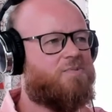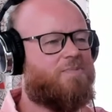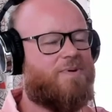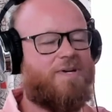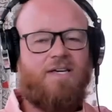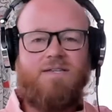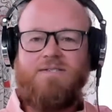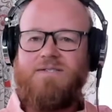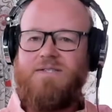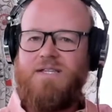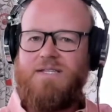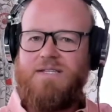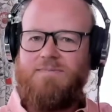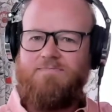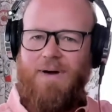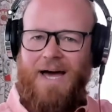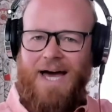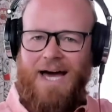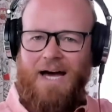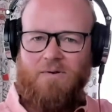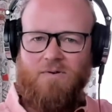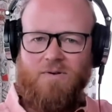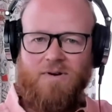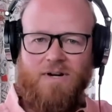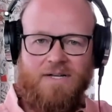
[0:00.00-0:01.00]
because the
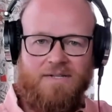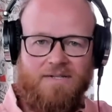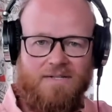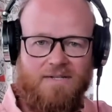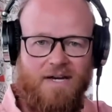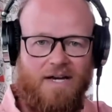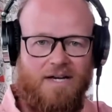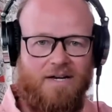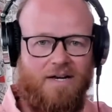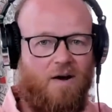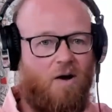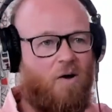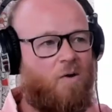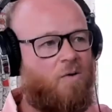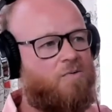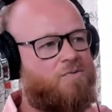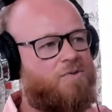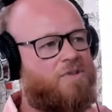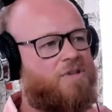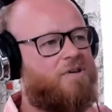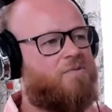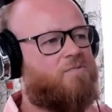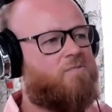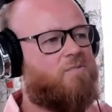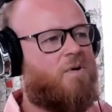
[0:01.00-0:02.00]
power and data
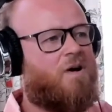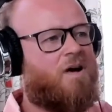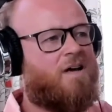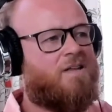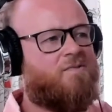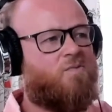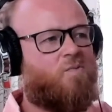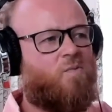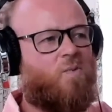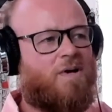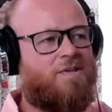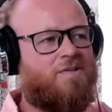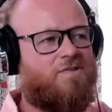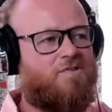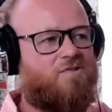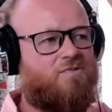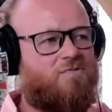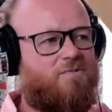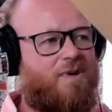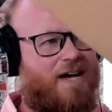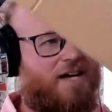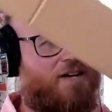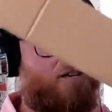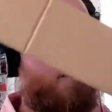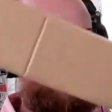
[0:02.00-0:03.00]
only run one
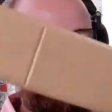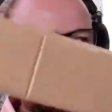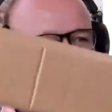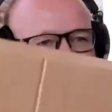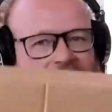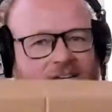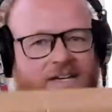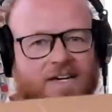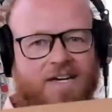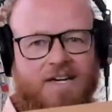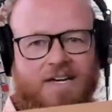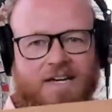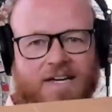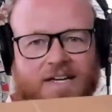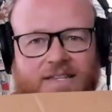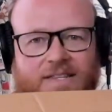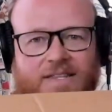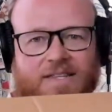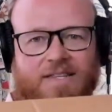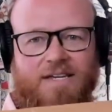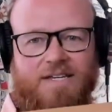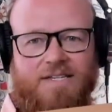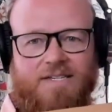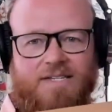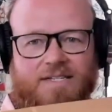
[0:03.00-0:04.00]
direction,
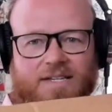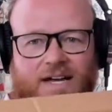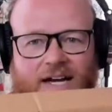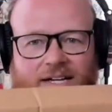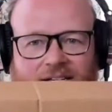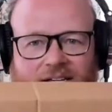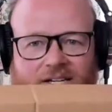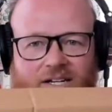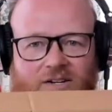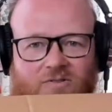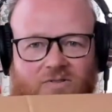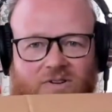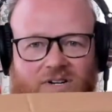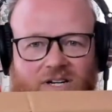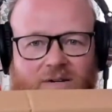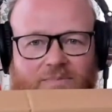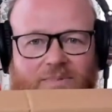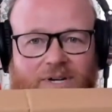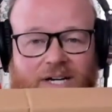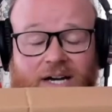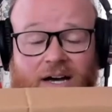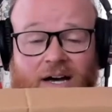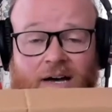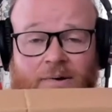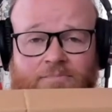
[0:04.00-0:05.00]
this 90 degree
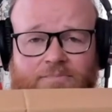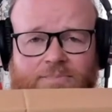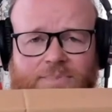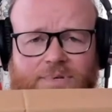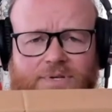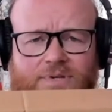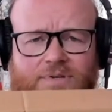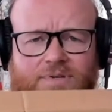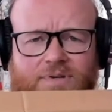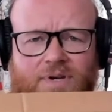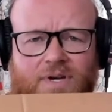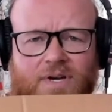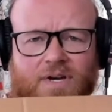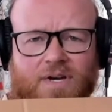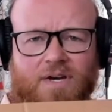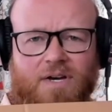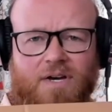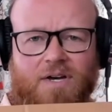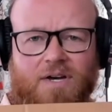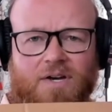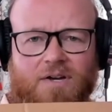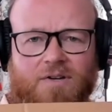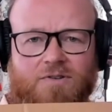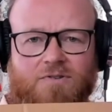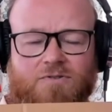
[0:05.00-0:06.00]
becomes
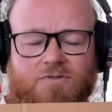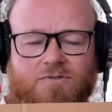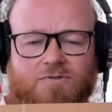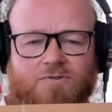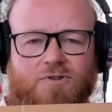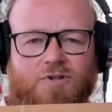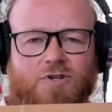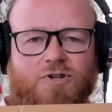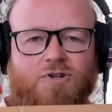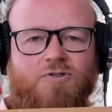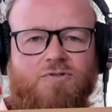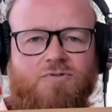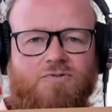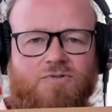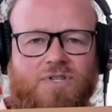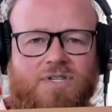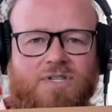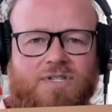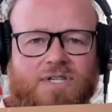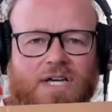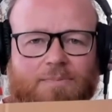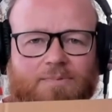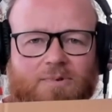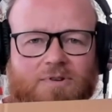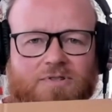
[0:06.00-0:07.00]
two
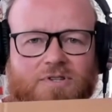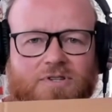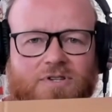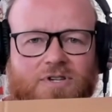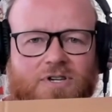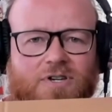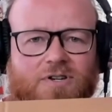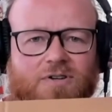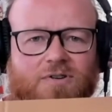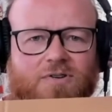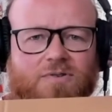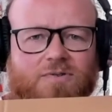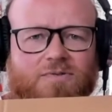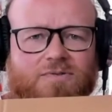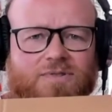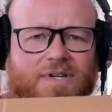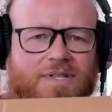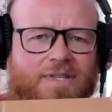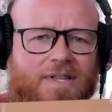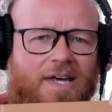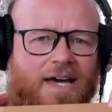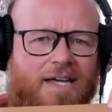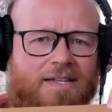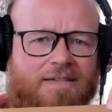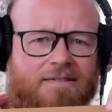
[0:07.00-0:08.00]
separate skews.
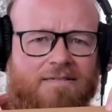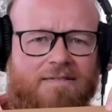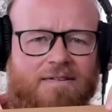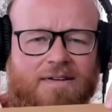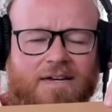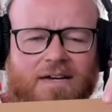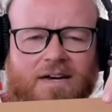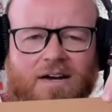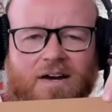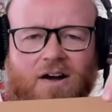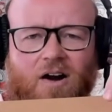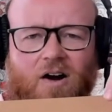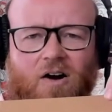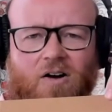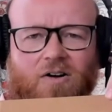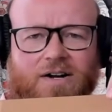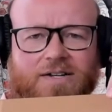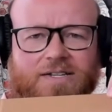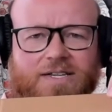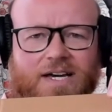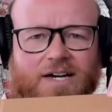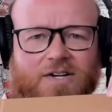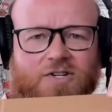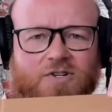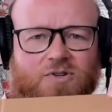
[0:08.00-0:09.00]
And then
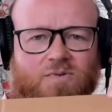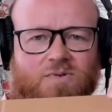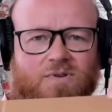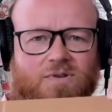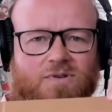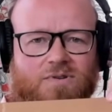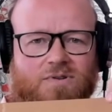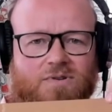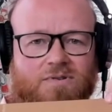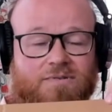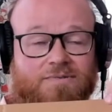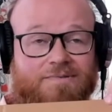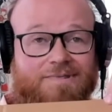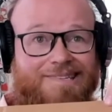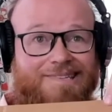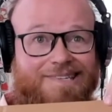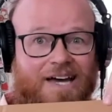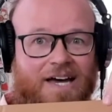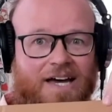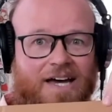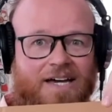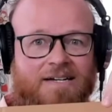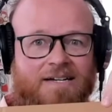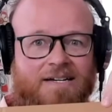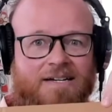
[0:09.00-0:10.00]
architectural
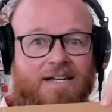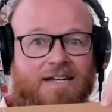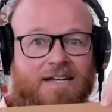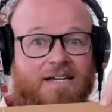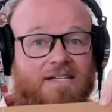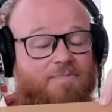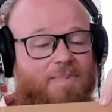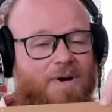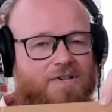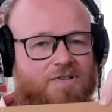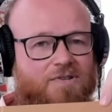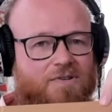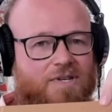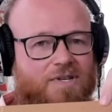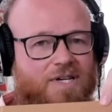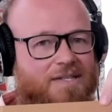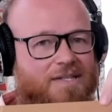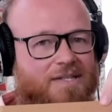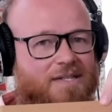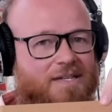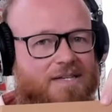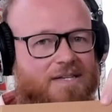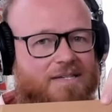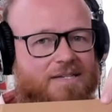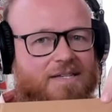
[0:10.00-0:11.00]
design, especially
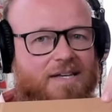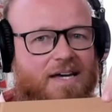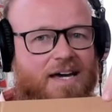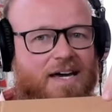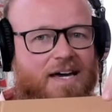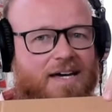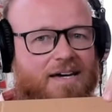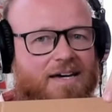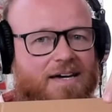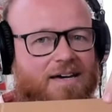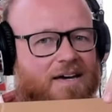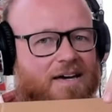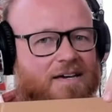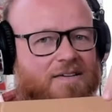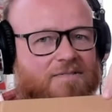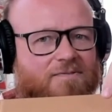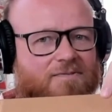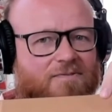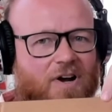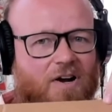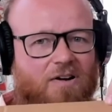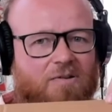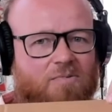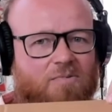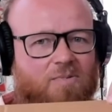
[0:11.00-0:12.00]
in this day,
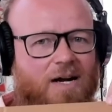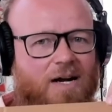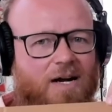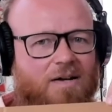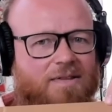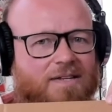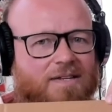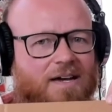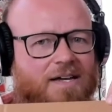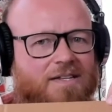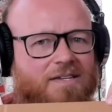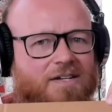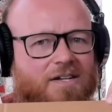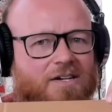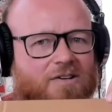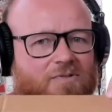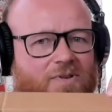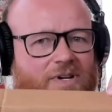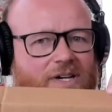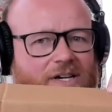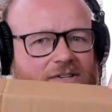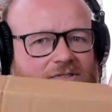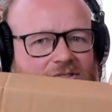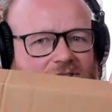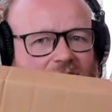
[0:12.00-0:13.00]
very rarely 90
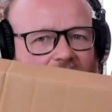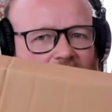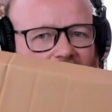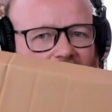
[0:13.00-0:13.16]
degrees. So